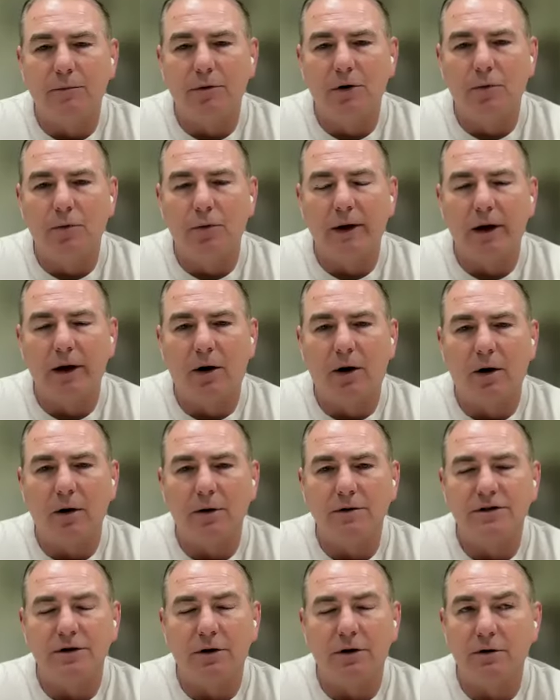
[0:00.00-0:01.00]
become who we
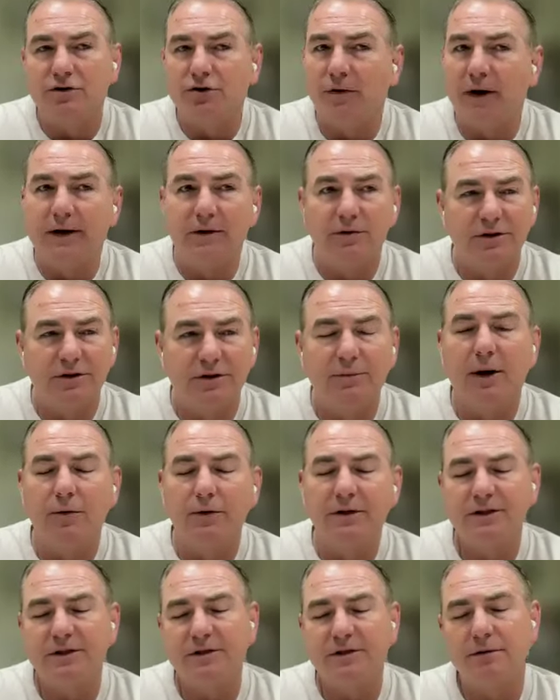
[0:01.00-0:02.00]
are. So
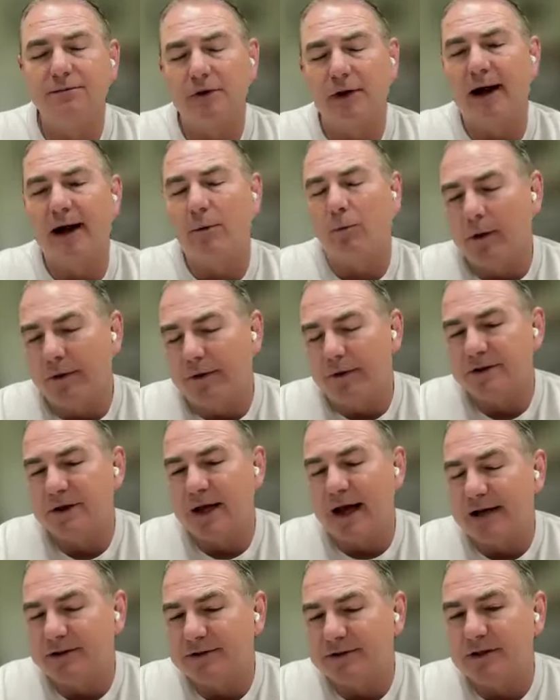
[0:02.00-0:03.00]
trainer's a bonus. If you got
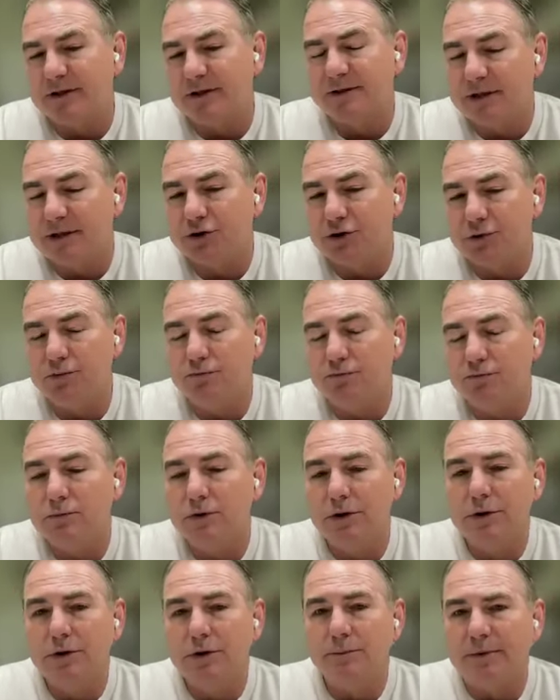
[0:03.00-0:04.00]
one of those guys can teach
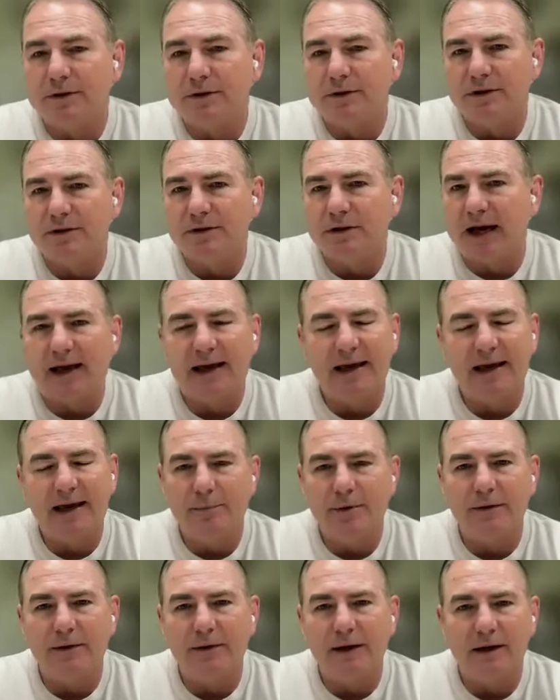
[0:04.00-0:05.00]
you, but just
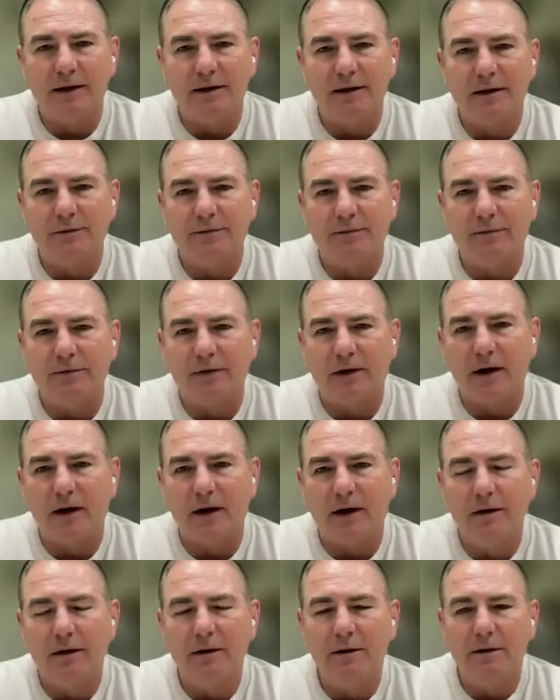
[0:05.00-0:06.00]
that can't be the end of
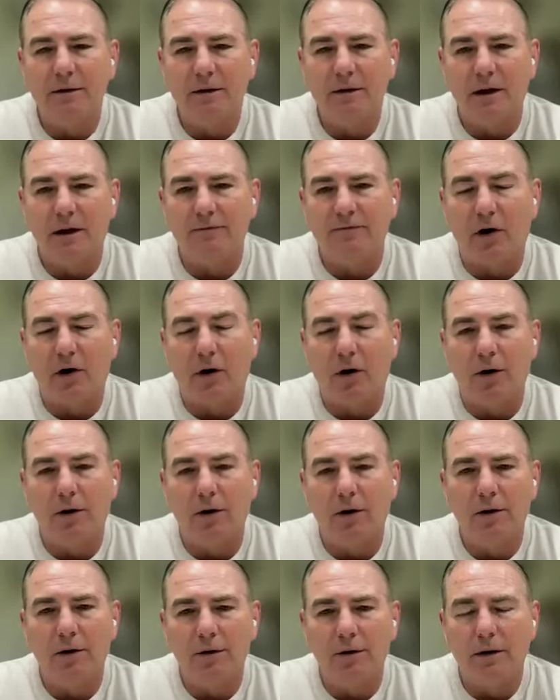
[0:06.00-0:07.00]
uh,
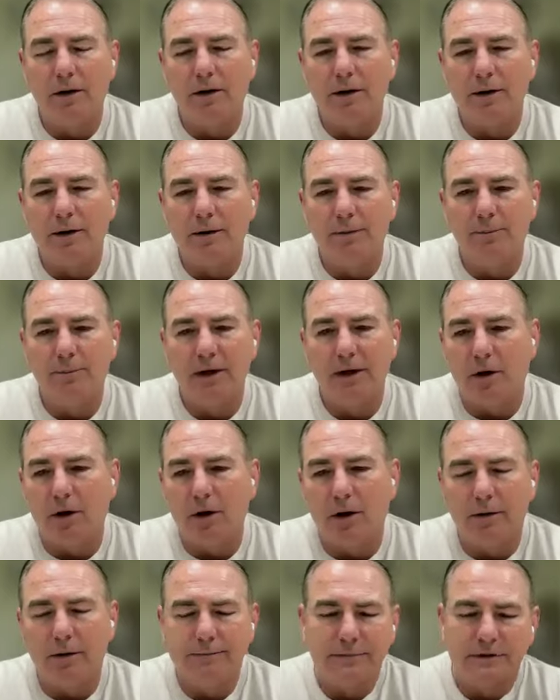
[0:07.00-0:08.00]
ball. Uh,
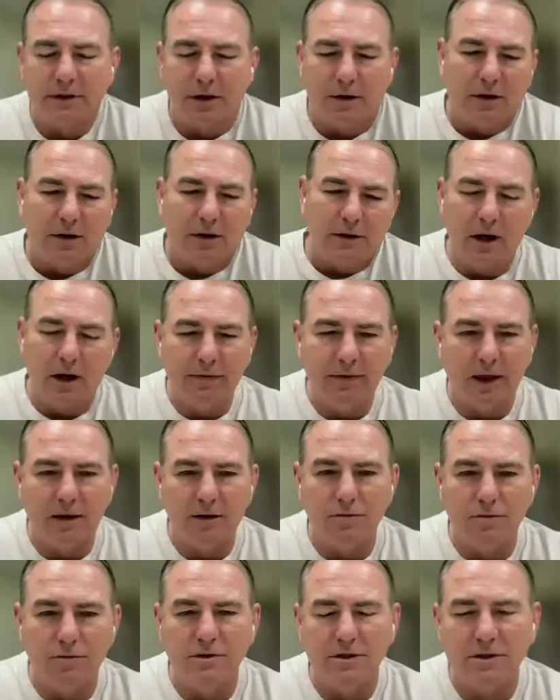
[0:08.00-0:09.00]
be all. So
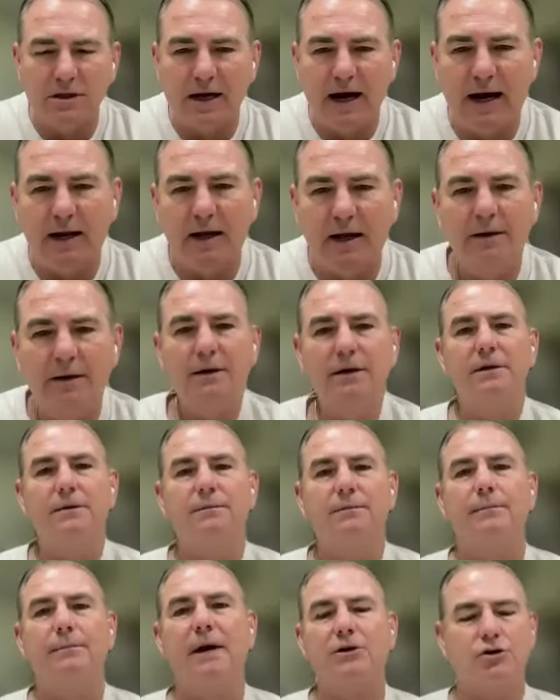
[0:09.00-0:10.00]
I think you just got to
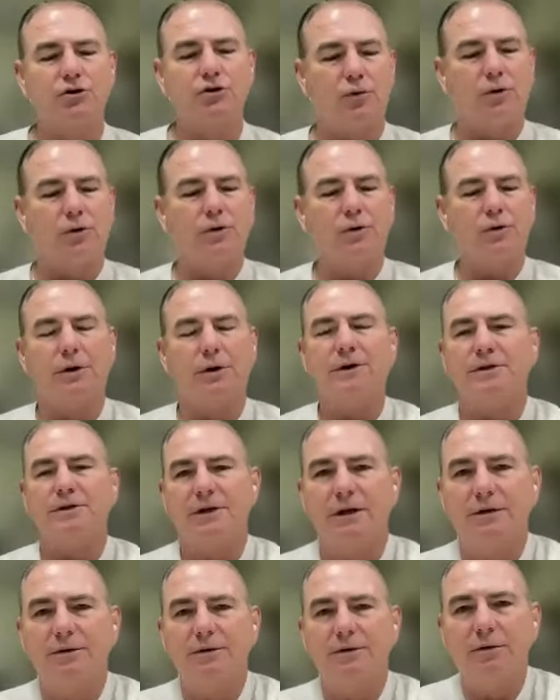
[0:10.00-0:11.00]
make sure
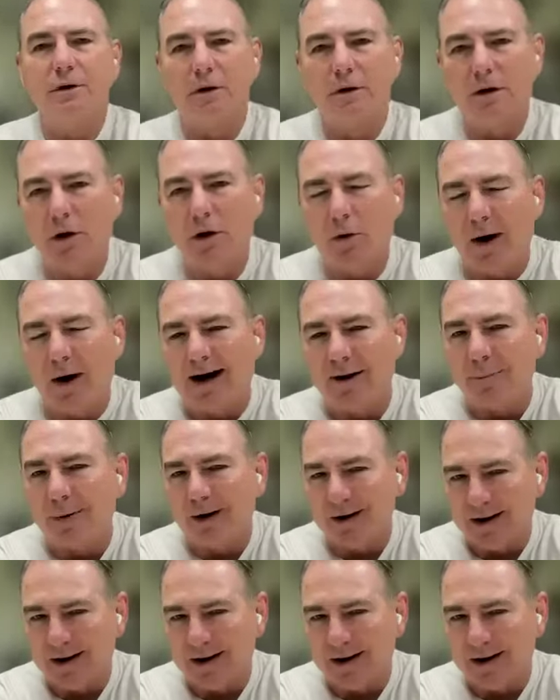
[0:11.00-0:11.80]
you're continuing to know